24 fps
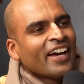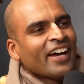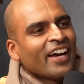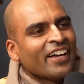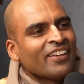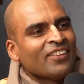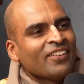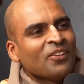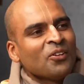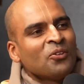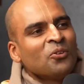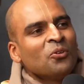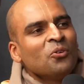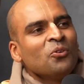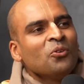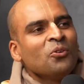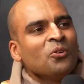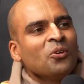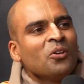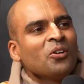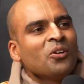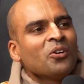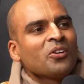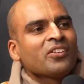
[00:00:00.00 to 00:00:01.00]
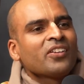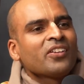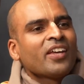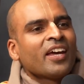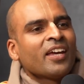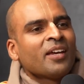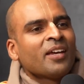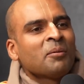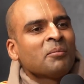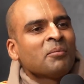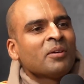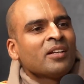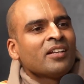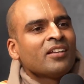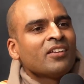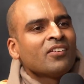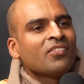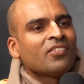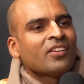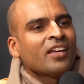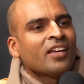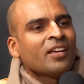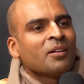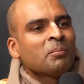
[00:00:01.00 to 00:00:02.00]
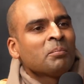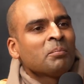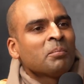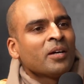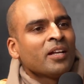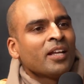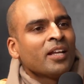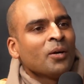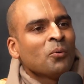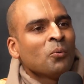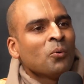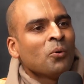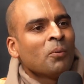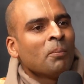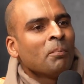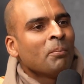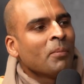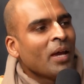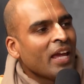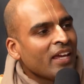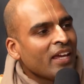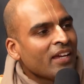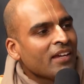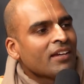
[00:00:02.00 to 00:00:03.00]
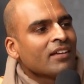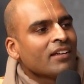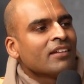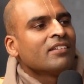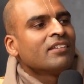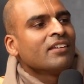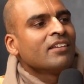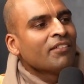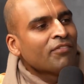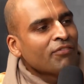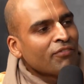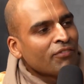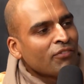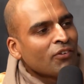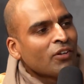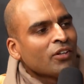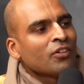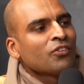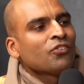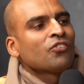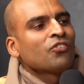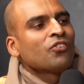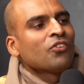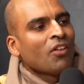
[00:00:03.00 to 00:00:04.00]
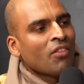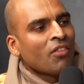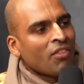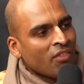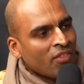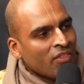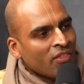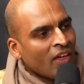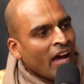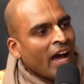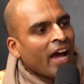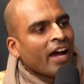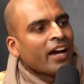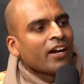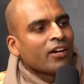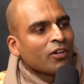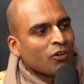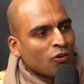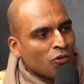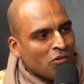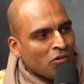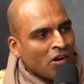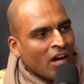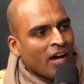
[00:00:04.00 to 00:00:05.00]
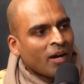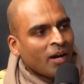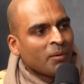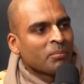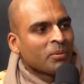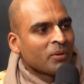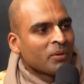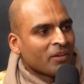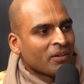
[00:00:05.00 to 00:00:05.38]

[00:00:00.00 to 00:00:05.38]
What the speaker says: And the guru looked at him and he said, but it will make a difference to that crab.